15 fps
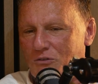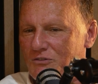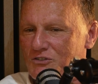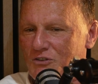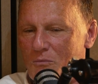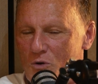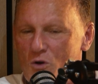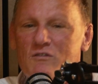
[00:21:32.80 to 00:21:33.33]

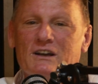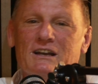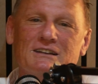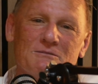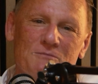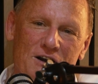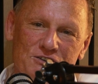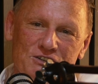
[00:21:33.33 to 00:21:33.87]
so moving
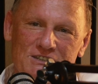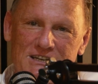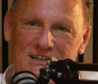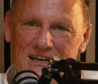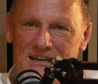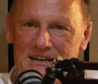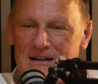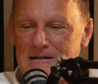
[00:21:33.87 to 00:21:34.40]
into Merchants
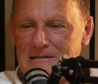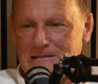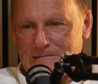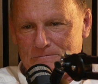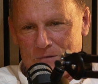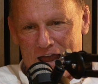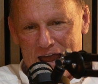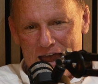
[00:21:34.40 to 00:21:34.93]
Quay,
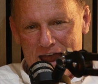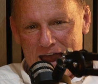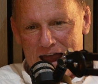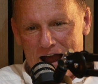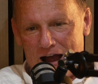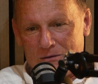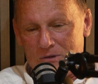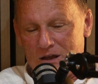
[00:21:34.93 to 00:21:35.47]

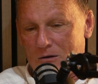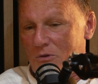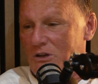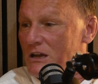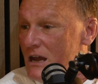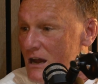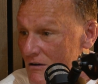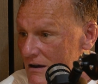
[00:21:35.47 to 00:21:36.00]
I'm a
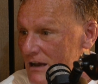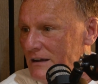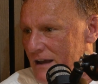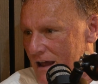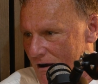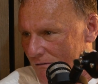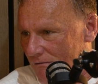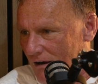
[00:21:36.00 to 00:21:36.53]
year in
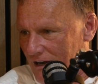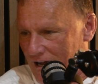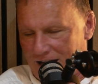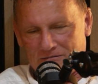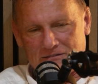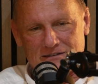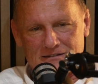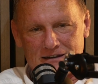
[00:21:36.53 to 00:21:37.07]
now, and I
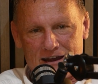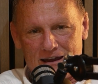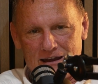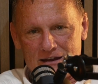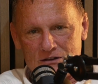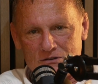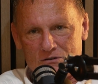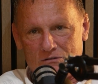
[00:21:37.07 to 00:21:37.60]
have to
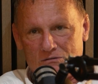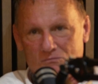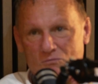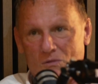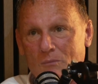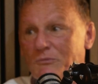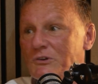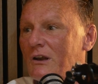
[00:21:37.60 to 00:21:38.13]
say,
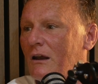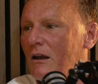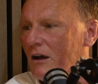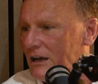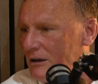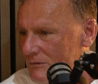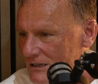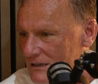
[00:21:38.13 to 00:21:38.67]
I'm
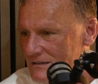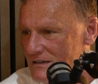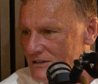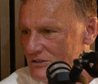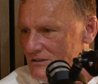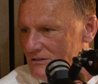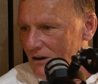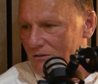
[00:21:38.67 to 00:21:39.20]
delighted with the
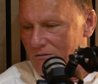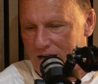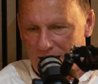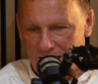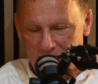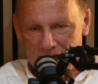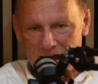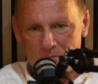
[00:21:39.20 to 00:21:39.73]
decision. I
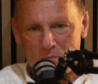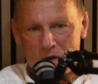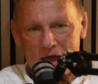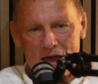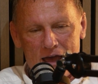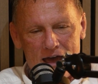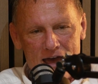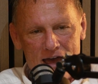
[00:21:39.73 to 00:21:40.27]
really am.
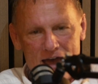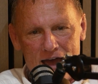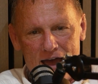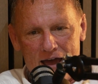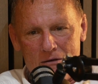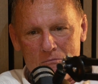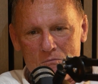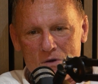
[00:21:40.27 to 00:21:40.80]

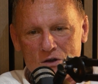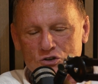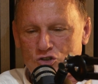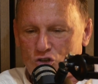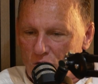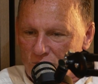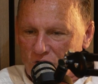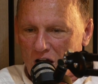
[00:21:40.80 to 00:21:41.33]

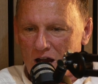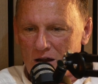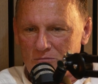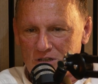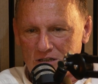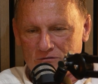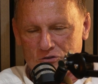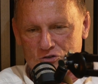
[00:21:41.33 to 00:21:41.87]

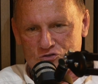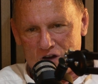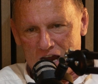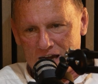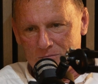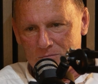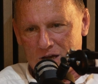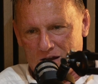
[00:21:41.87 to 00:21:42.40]
Sometimes it's
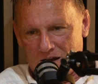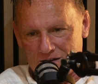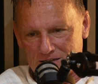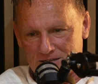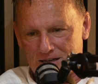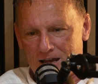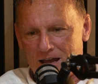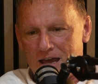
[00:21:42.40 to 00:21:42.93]
frustrating
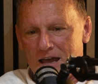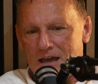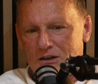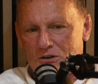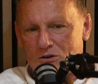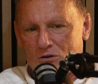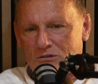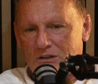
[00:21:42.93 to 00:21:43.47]
because,
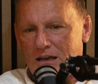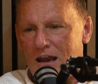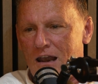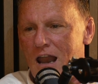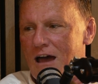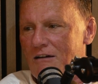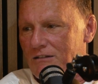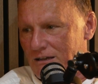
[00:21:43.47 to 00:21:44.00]
the
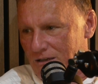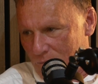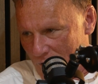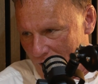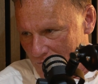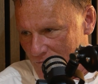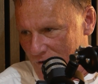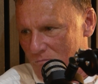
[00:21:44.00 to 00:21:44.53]
level of the
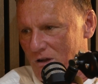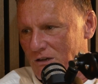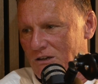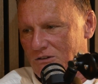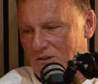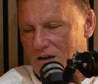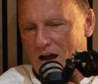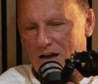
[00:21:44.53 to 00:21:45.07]
problem,
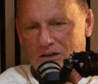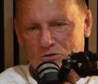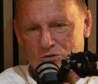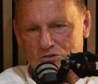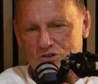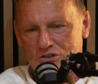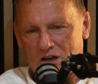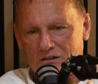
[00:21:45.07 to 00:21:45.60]
you kind of
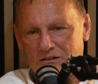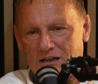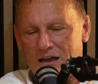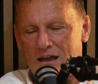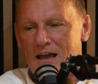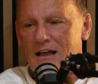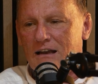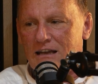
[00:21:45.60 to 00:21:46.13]
touched on
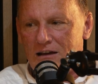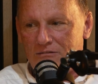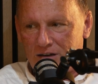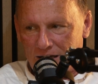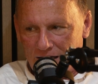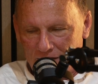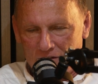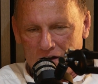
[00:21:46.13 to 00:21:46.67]
the
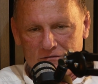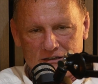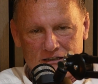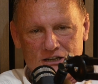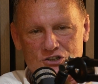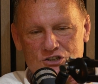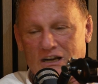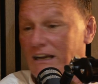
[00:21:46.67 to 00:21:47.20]
level of
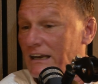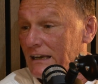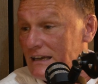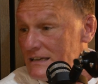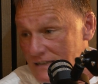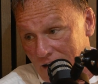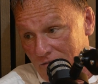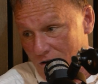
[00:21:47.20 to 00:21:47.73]
addiction, and it
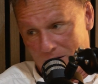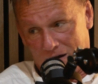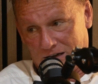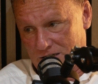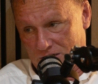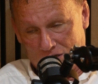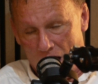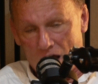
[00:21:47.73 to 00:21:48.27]
is everywhere.
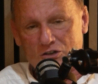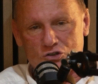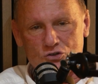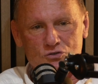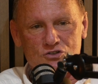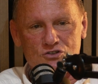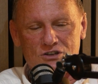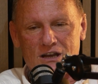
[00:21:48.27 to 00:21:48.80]
It's not
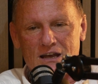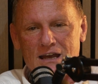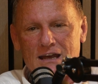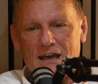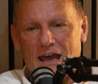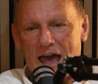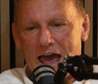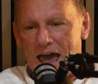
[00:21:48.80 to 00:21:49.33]
just
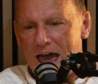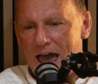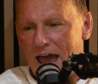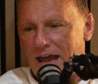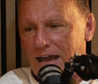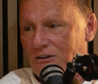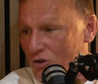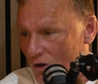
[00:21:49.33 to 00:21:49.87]

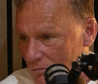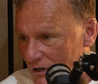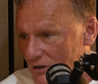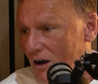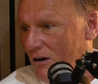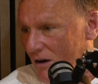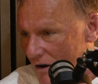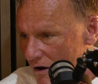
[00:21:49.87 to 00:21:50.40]
in
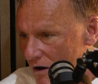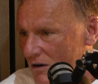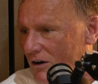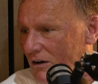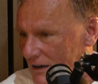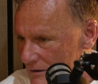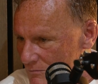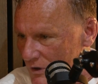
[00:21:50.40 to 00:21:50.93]
Dublin or
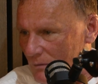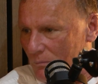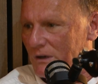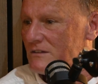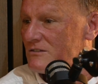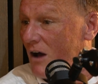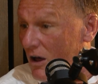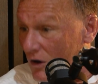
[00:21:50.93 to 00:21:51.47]
Cork or Limerick,
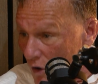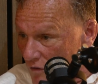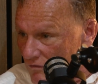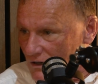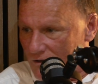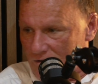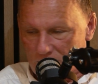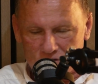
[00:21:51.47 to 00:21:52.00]
but it's all
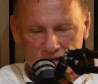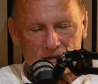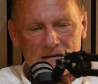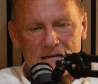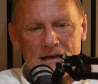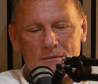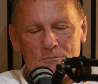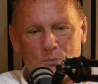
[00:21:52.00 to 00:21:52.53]
over the country.
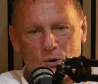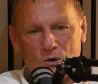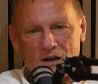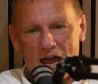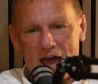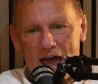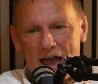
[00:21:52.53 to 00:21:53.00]
Yeah. But